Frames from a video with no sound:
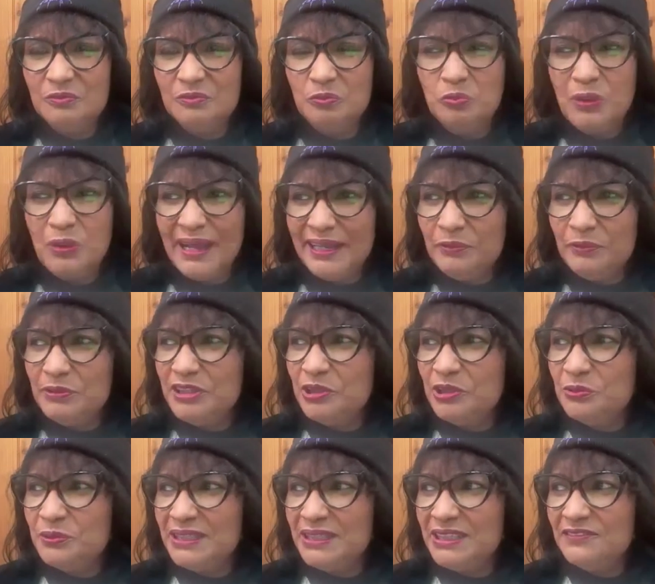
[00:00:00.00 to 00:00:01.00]
why would
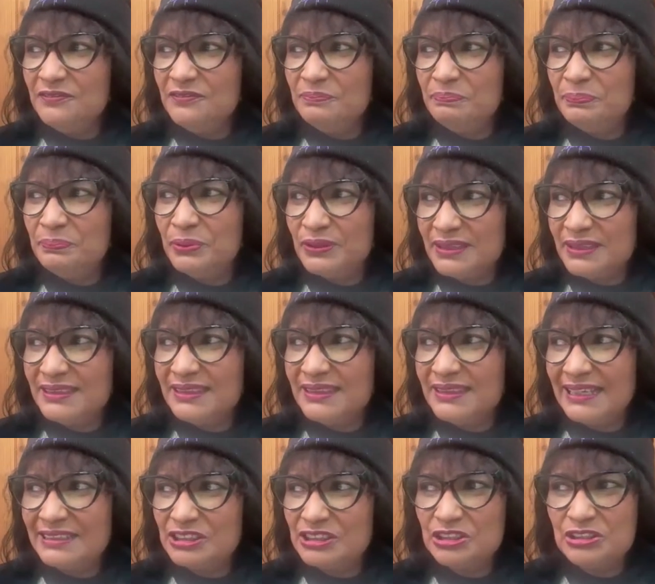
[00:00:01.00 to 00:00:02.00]
you even put
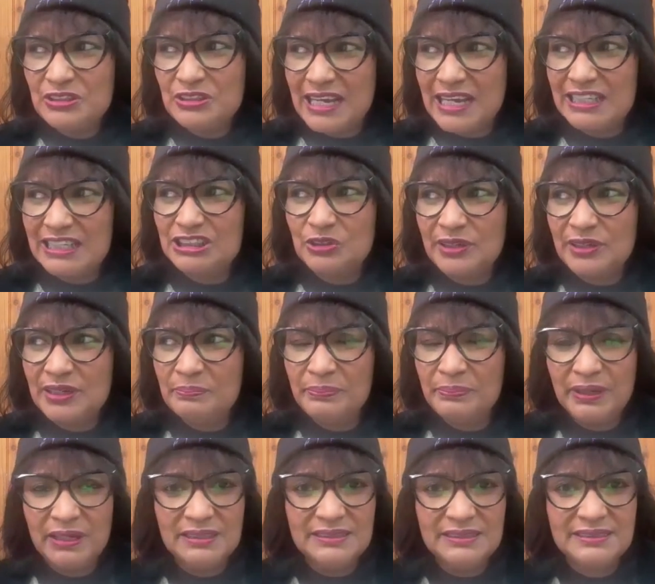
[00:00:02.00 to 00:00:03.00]
that trash on a
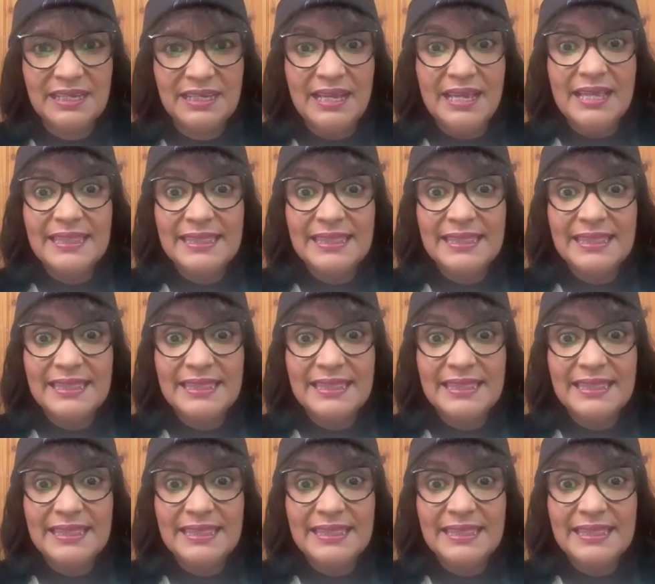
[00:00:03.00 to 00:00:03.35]
bus?